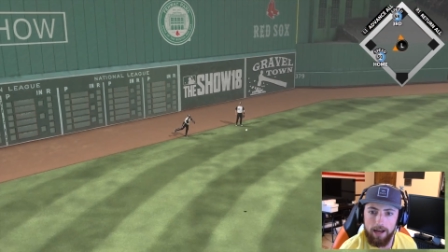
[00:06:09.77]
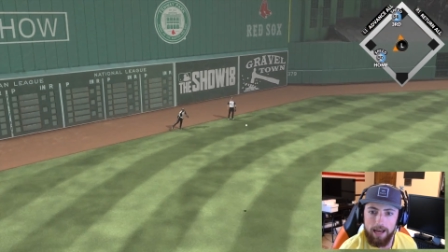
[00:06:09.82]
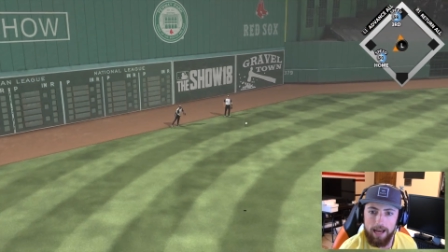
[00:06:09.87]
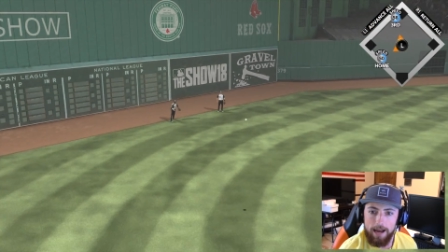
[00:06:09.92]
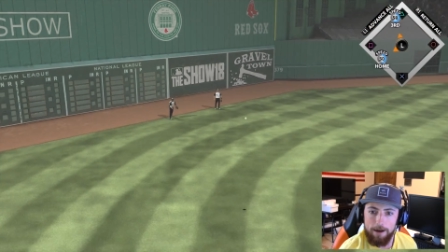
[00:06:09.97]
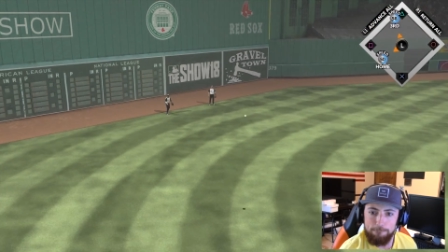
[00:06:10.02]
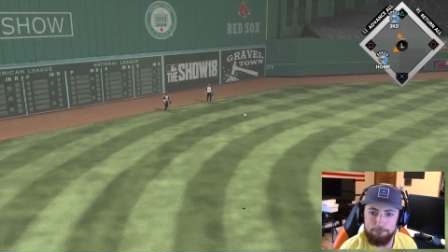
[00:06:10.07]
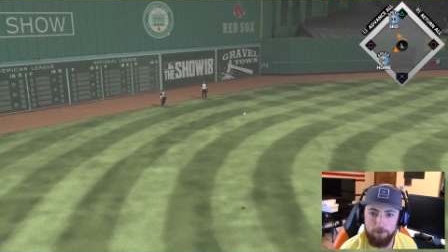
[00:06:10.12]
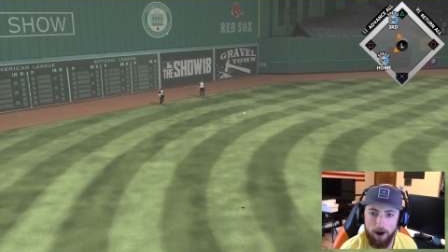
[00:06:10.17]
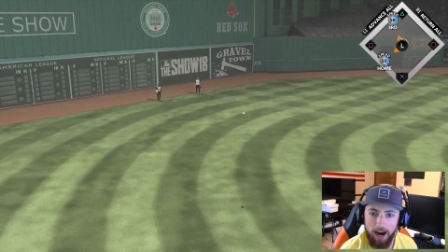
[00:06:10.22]

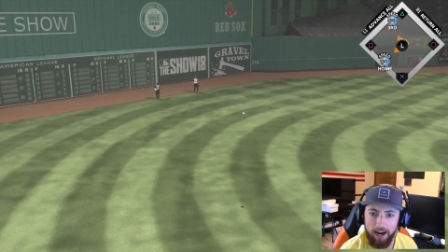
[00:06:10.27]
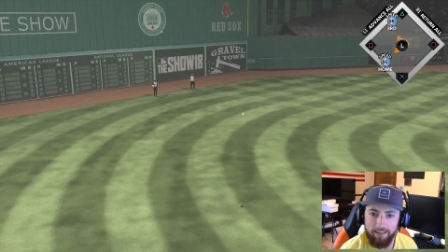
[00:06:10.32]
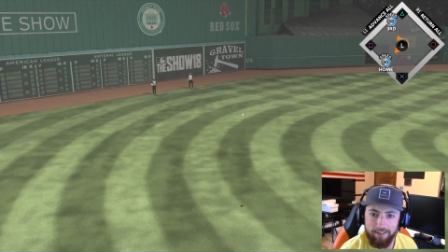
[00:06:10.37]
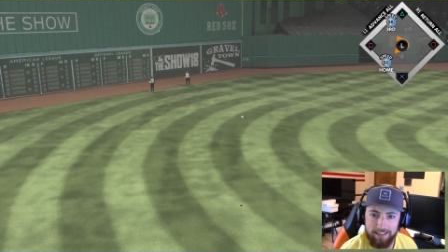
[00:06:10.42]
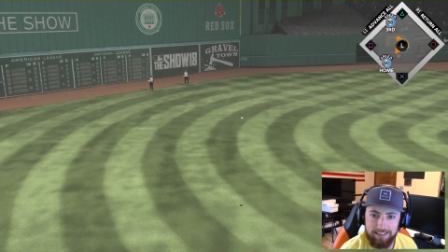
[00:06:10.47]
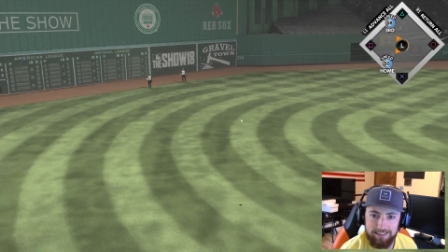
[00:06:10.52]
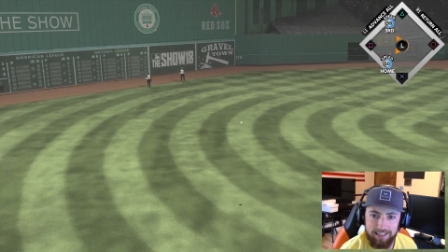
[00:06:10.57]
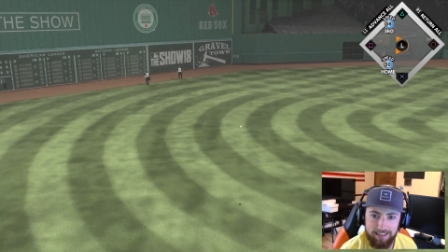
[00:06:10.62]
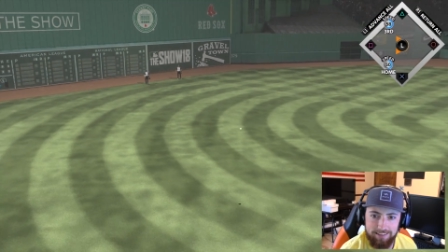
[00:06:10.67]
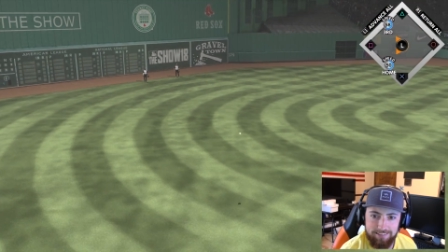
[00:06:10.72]
He
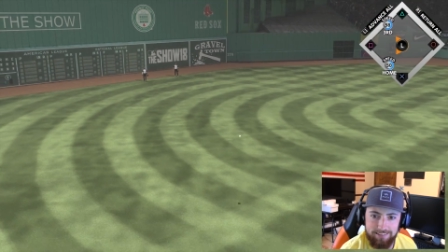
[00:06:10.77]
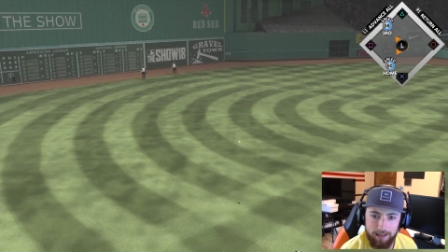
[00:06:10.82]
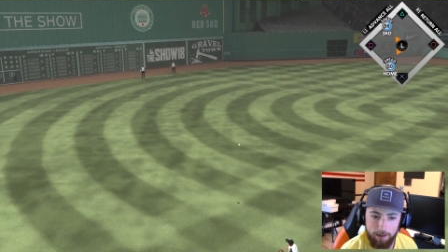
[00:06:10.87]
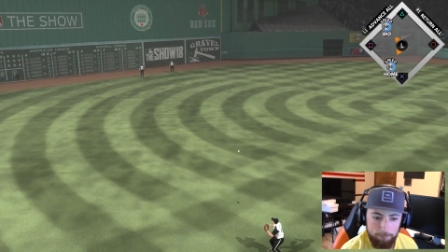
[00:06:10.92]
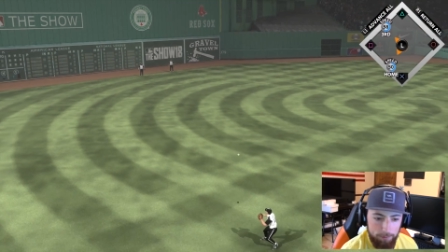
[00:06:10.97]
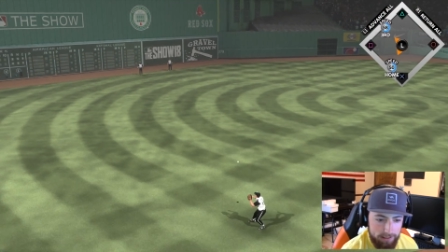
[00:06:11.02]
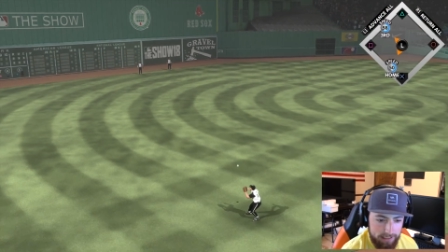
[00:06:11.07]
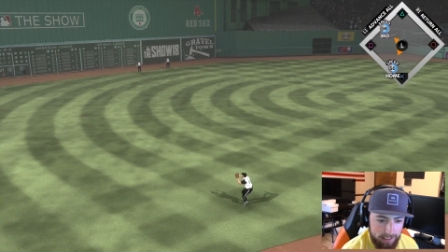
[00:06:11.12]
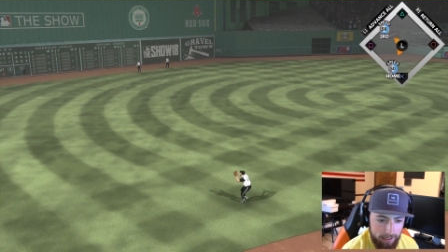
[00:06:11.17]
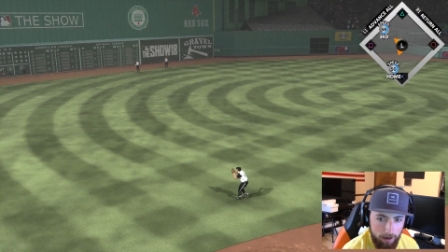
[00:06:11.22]
finally did
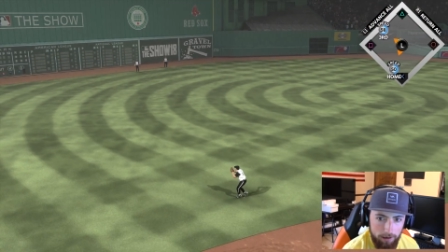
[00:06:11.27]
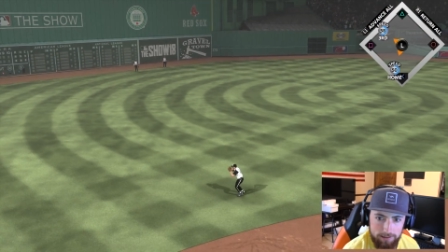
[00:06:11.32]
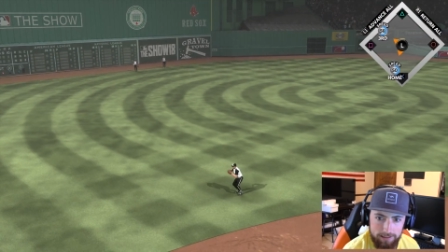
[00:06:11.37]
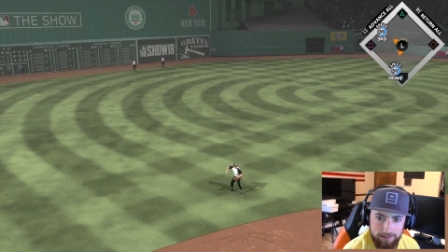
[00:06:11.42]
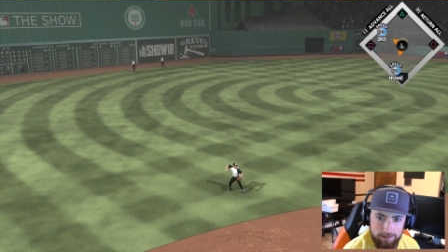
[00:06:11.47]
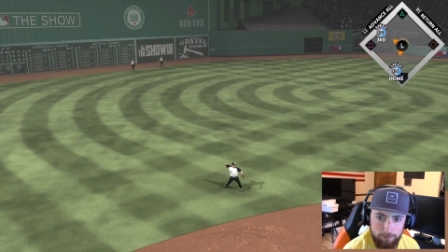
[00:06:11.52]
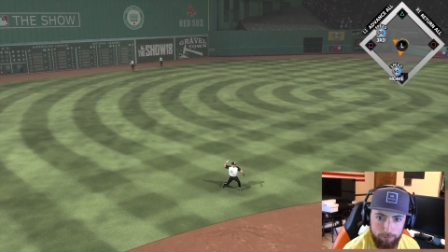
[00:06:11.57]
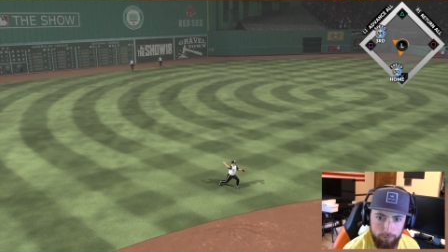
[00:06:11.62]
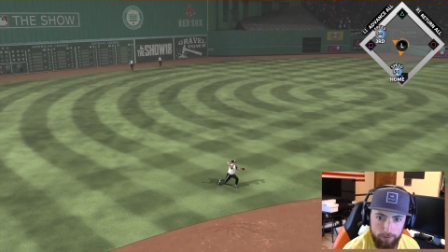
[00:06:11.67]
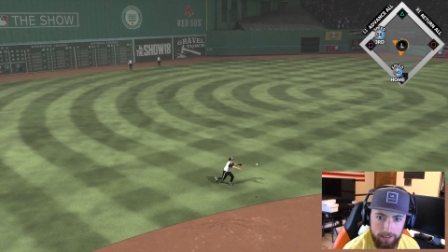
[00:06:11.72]
something. Get out and get
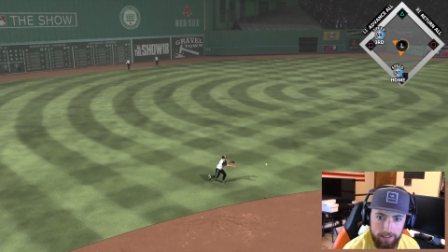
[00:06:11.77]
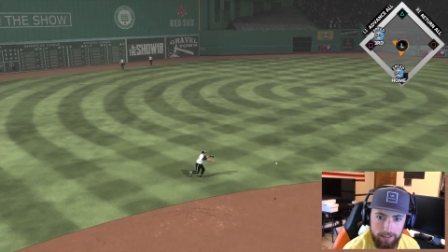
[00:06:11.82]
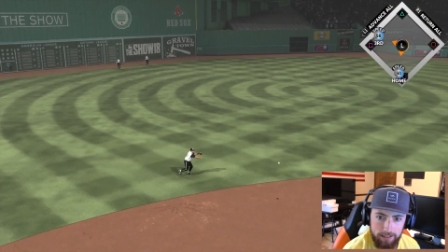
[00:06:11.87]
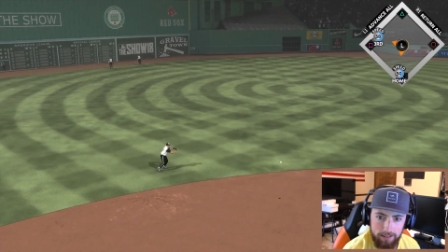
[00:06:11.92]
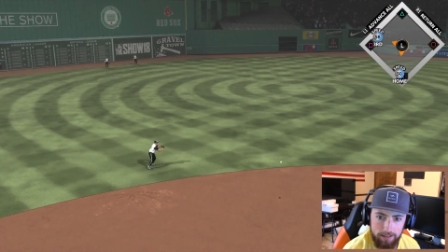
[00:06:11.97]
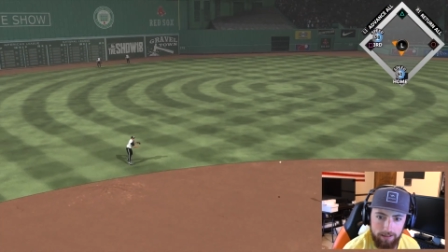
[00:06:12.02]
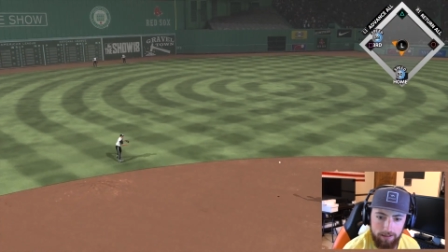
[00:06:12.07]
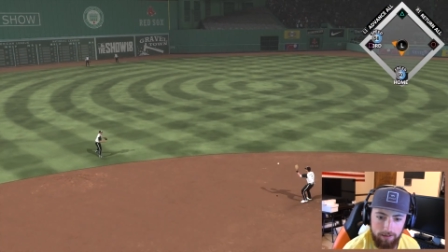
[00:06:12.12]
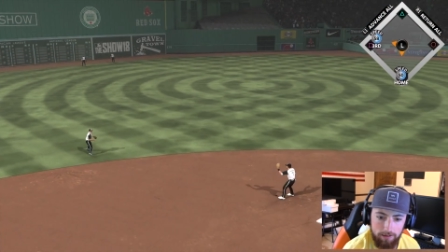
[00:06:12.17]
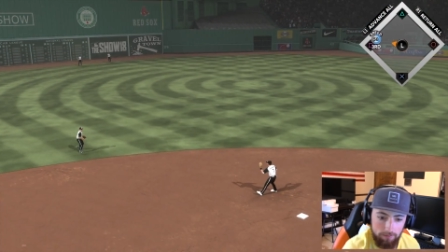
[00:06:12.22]
to 3.
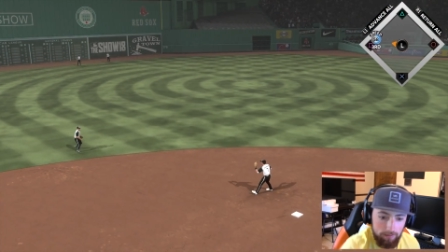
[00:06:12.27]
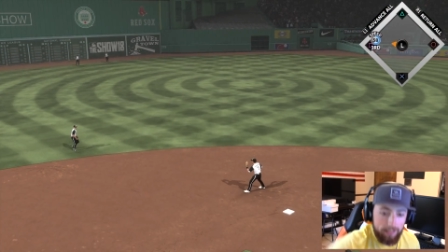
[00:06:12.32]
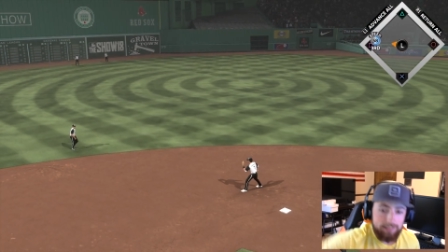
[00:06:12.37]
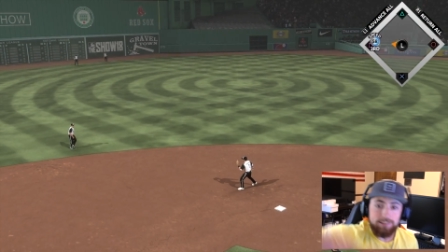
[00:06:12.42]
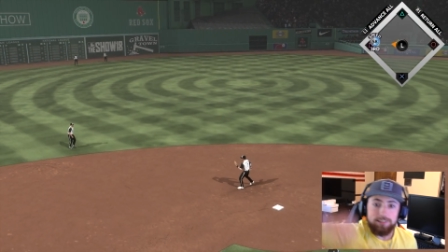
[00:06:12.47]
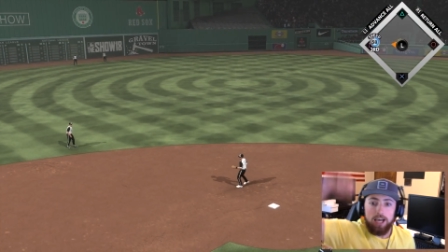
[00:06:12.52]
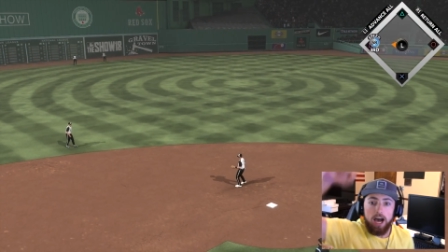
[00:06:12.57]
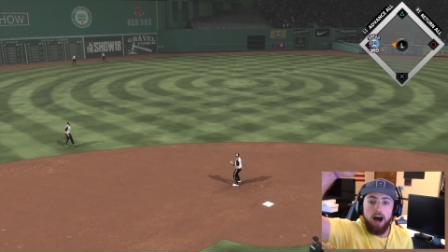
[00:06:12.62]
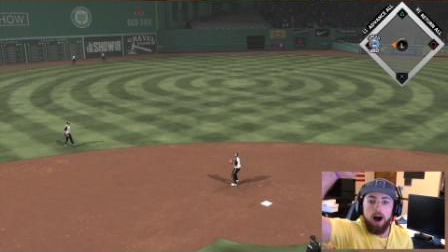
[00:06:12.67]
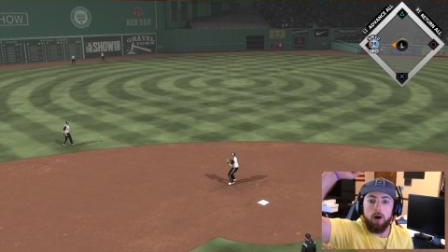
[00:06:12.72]
Let's
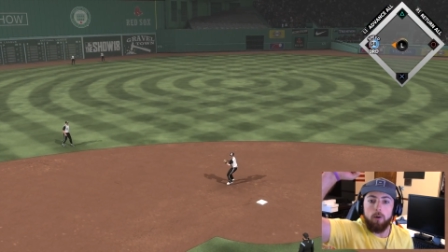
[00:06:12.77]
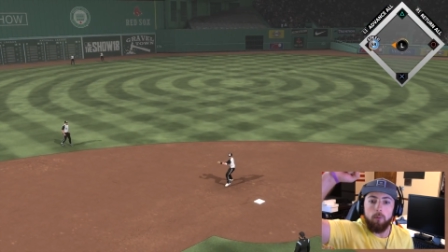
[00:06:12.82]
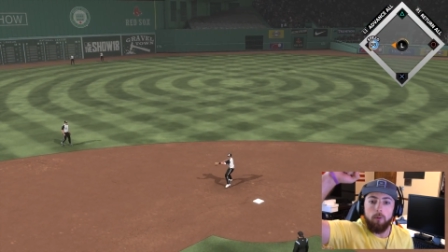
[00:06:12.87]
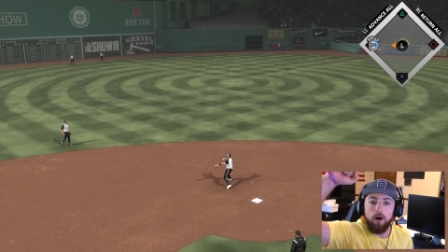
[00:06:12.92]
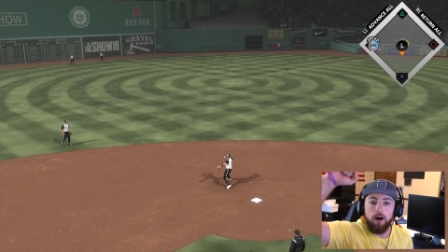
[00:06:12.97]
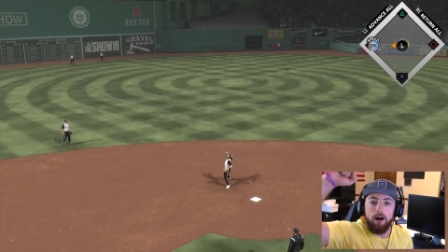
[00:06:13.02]
go!